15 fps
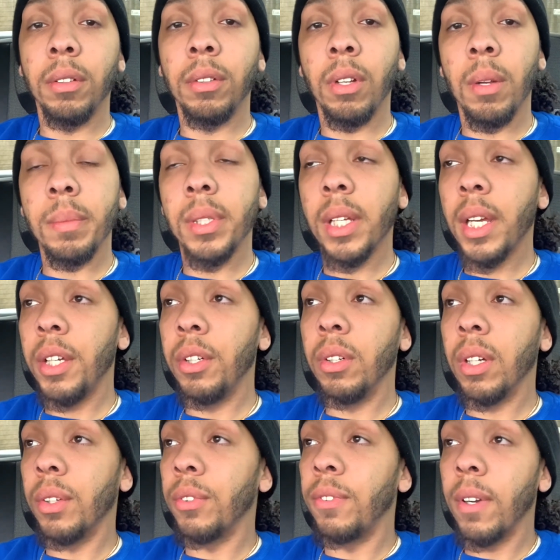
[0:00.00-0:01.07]
You know what I'm saying? You don't
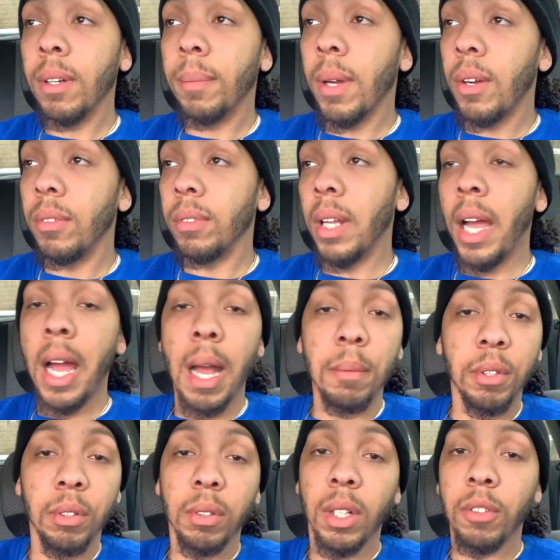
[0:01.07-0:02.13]
give a fuck about ops.
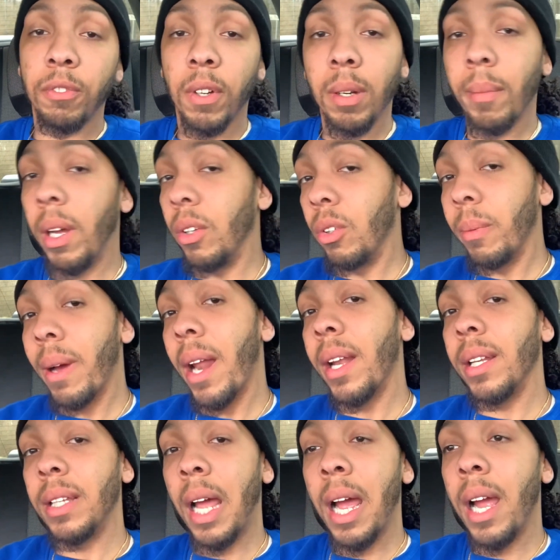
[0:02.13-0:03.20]
You don't give a fuck about nobody
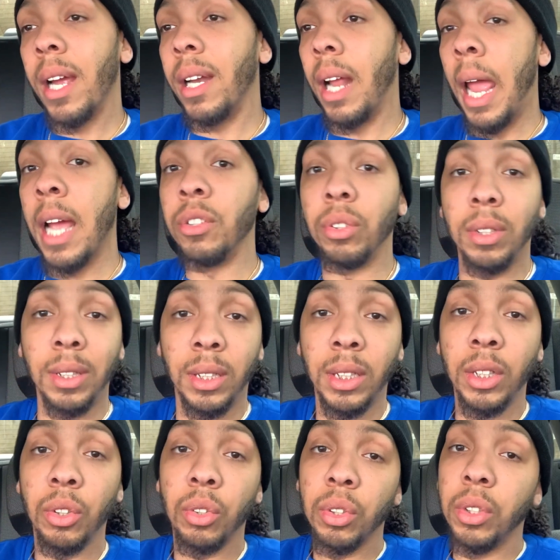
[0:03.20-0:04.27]
dying. As you can see,
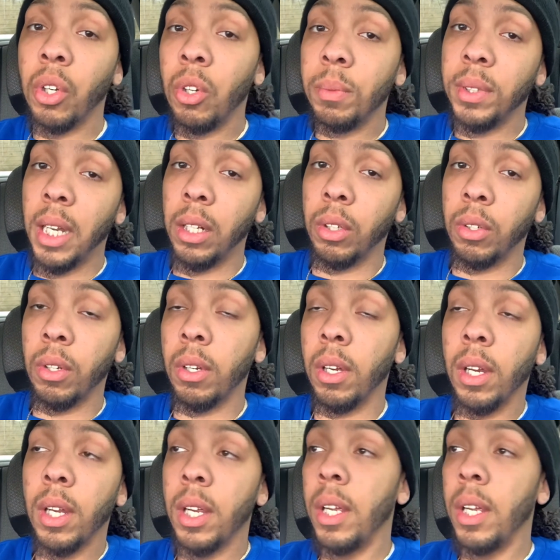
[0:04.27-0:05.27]
you threw your homie out the car.